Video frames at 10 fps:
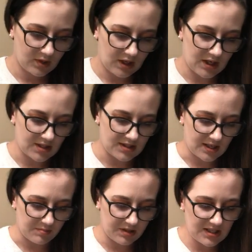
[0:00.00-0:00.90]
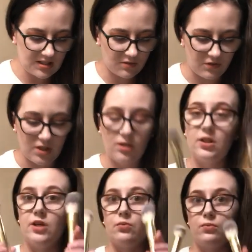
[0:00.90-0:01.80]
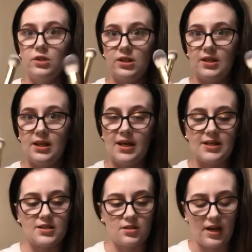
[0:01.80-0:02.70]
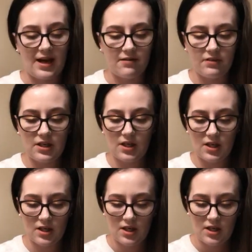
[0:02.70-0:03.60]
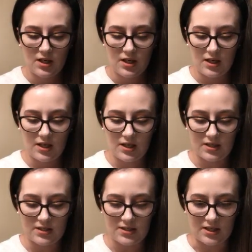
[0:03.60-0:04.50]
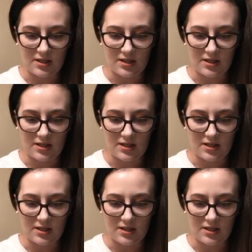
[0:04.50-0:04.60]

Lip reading: And these feel like really nice. They're heavy, and